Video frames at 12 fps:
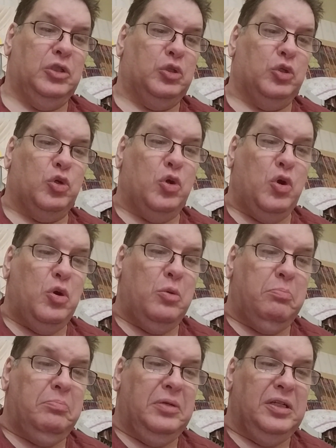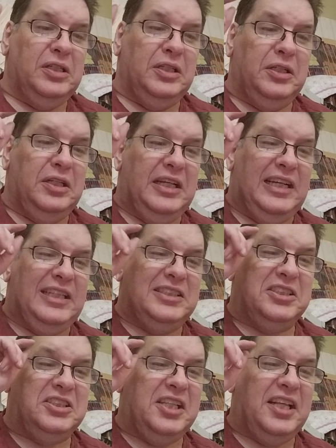Rome
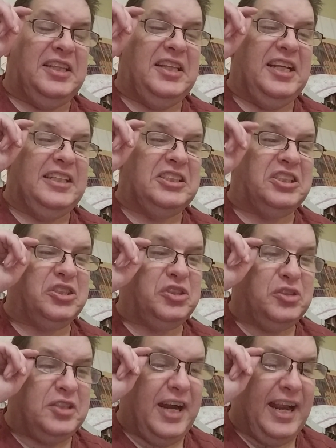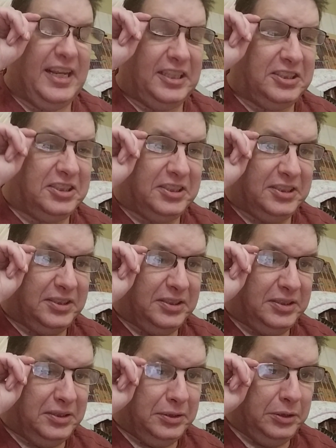is a disgrace.
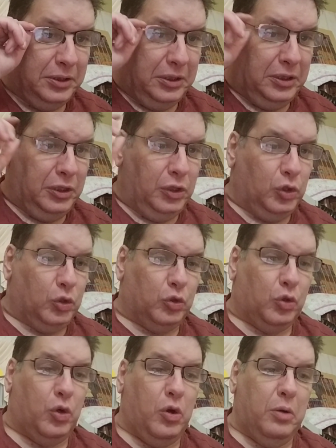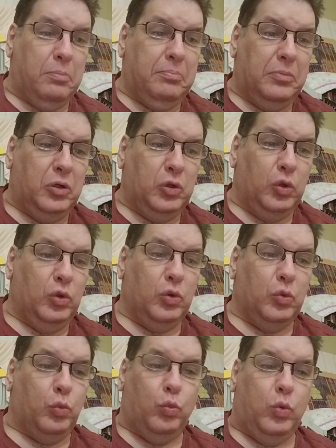Rome
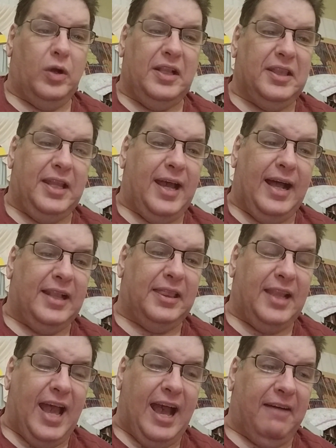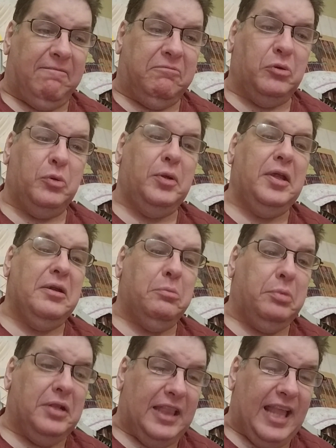will not laugh, we
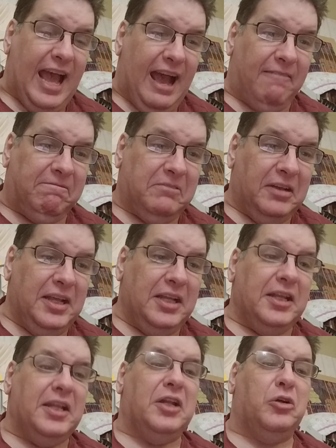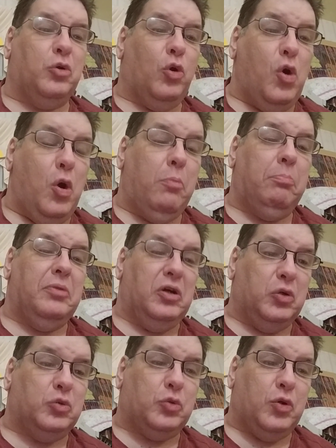will laugh, and Rome
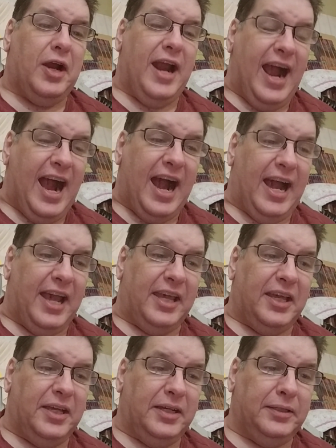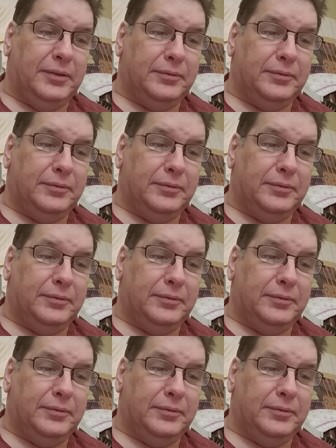will cry.